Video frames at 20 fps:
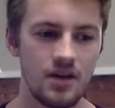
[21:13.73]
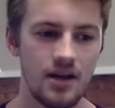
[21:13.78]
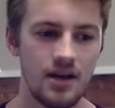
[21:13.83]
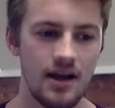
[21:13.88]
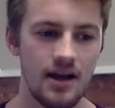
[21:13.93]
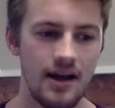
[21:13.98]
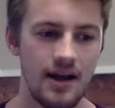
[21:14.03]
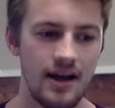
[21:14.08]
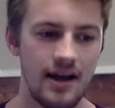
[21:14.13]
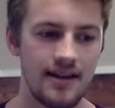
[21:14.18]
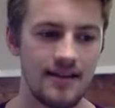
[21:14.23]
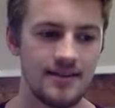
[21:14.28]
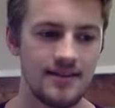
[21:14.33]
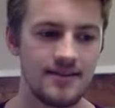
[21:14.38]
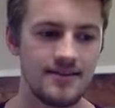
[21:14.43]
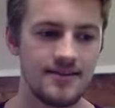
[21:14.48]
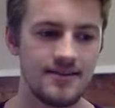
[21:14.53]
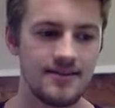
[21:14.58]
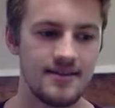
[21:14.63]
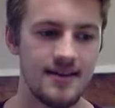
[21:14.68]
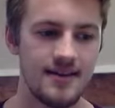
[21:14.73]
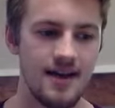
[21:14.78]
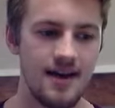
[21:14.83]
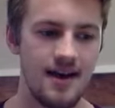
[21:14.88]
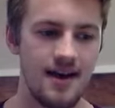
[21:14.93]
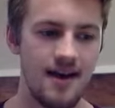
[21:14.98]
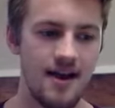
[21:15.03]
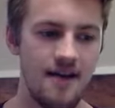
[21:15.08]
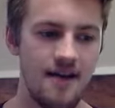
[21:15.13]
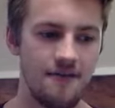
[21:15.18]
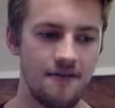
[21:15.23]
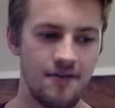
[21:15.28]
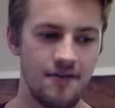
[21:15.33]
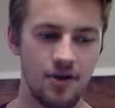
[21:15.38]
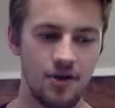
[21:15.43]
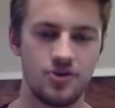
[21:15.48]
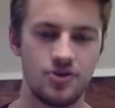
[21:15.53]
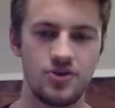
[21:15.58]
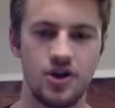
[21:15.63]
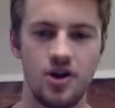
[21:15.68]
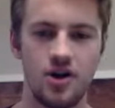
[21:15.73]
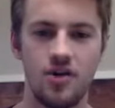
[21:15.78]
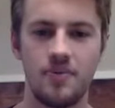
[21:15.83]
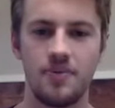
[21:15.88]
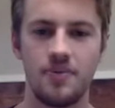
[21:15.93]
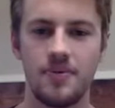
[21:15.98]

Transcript: and everything on top